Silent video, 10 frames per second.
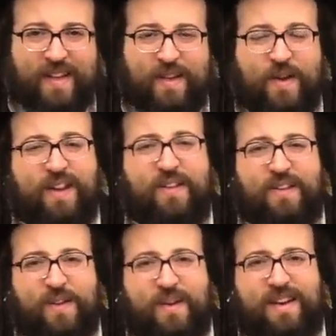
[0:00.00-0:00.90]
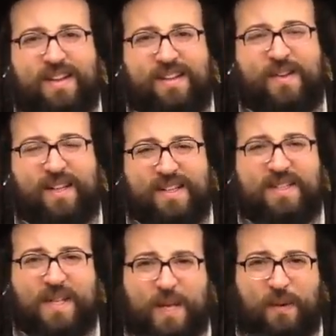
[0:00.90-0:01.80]
You're gonna
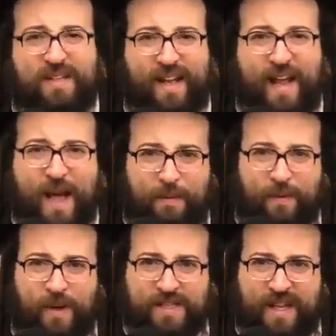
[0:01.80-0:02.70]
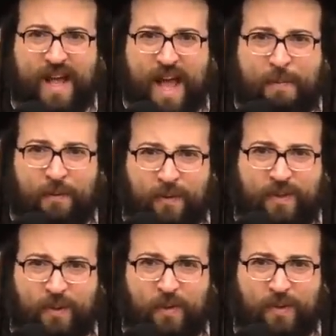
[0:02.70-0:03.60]
see what's gonna happen
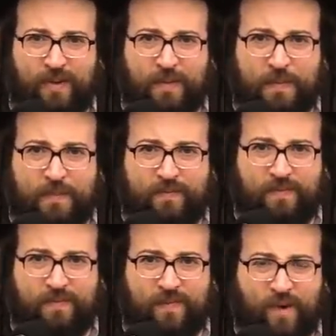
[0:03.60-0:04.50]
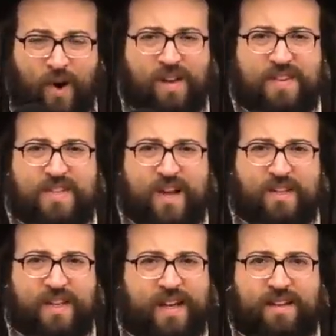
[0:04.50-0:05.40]
with you. All of a
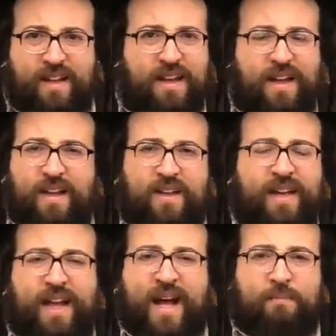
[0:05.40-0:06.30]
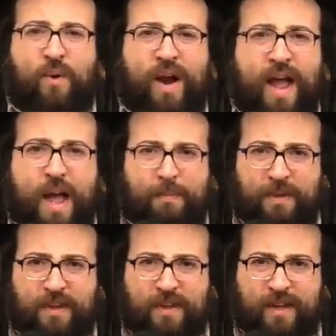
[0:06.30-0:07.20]
sudden you're gonna get more
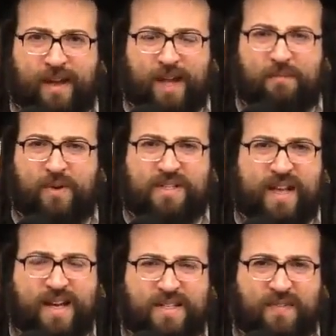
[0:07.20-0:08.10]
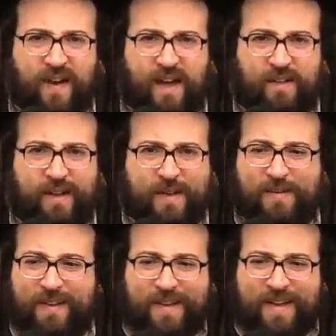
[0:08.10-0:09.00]
happy, you're gonna get more satisfied, you're
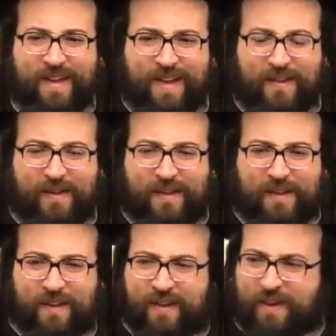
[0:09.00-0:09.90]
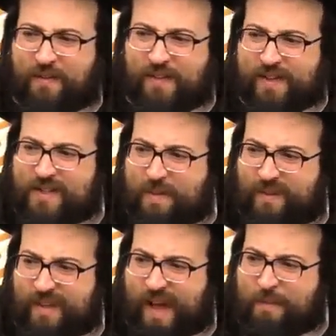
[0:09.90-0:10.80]
gonna feel
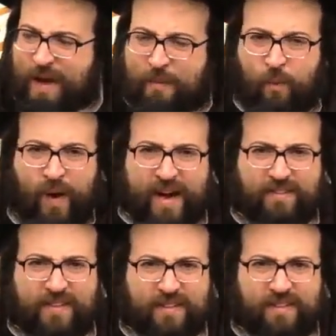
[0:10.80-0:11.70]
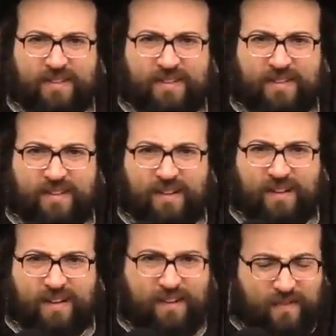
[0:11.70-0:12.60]
something, I'm worth it.
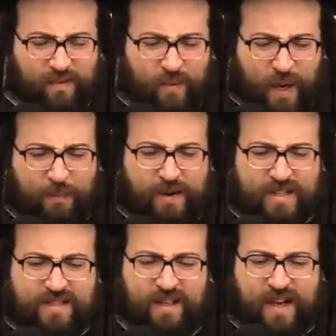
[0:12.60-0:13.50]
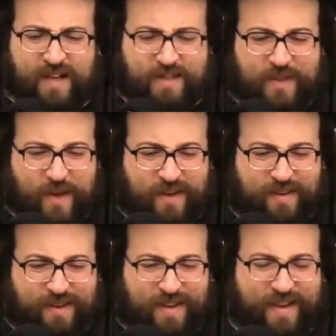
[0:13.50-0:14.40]
When a person learns
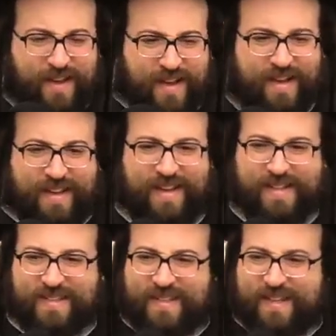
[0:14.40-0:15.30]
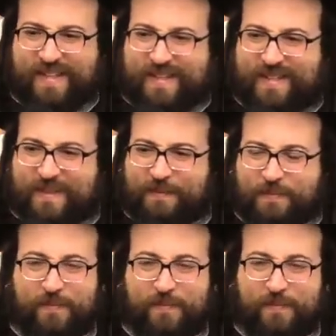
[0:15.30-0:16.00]
Torah, he feels,